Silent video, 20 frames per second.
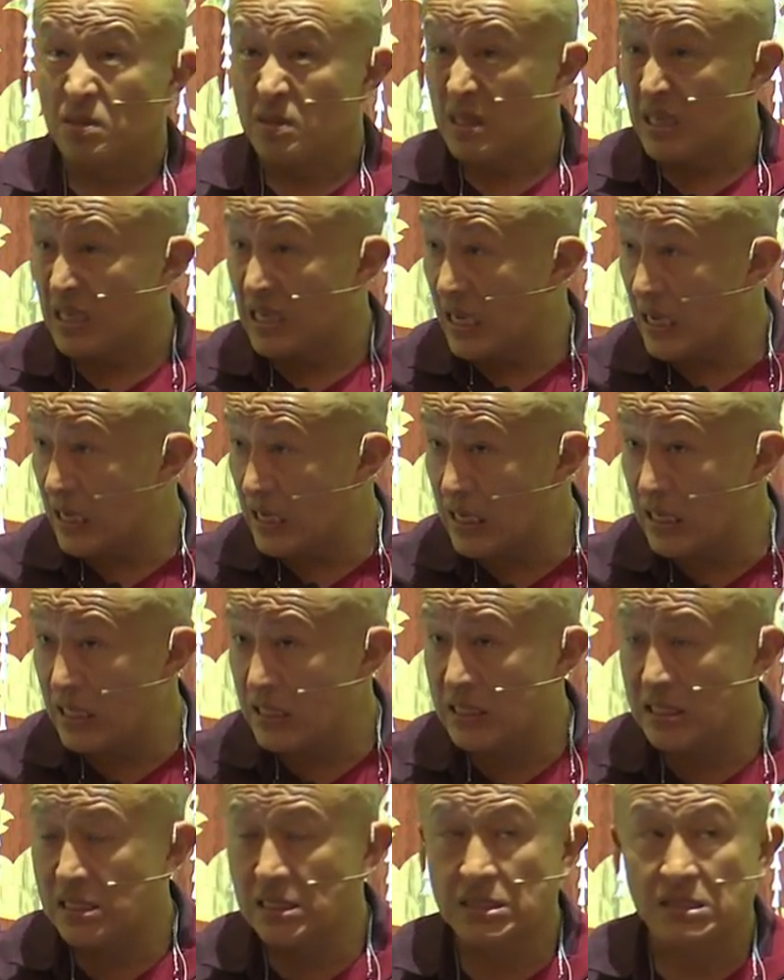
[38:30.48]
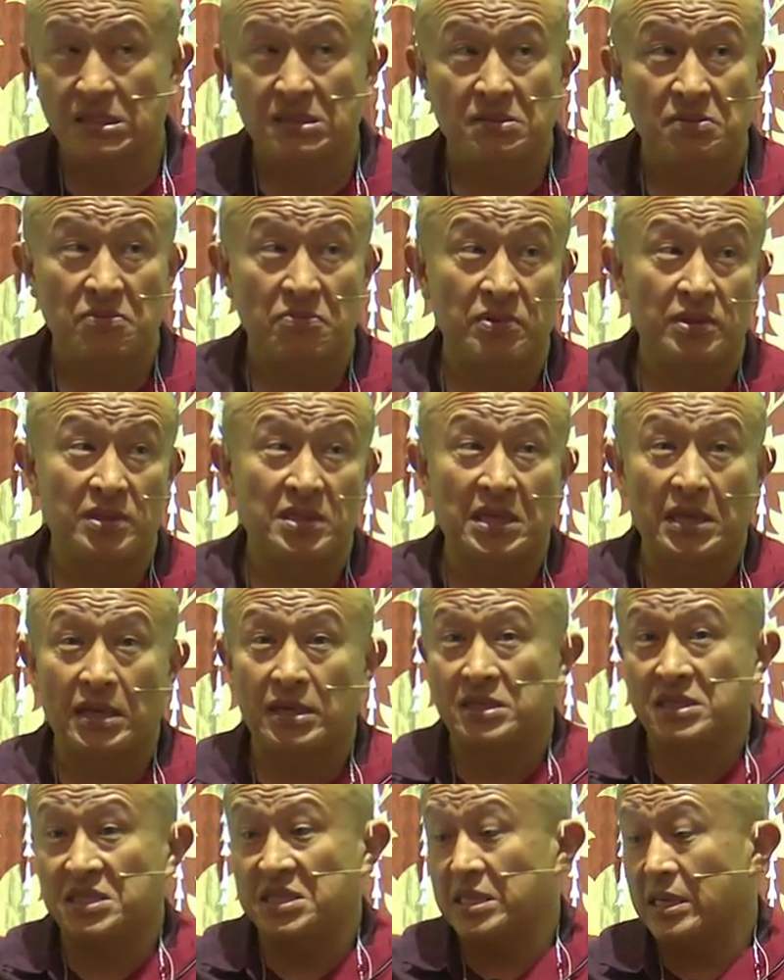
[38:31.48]
Nagas with their
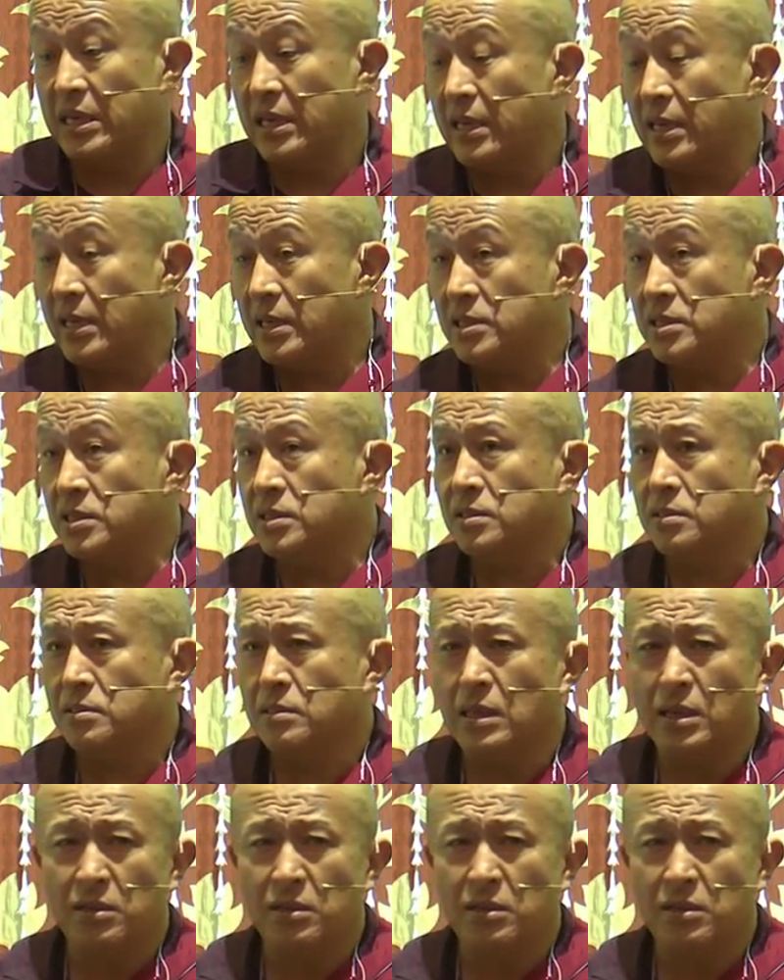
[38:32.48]
snakes,